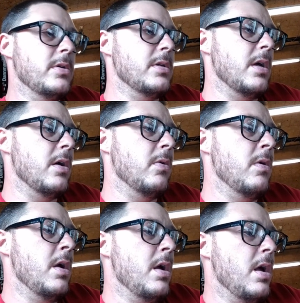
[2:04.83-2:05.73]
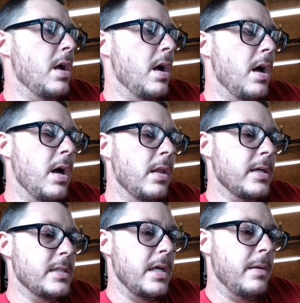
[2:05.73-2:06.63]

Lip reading: So like I said,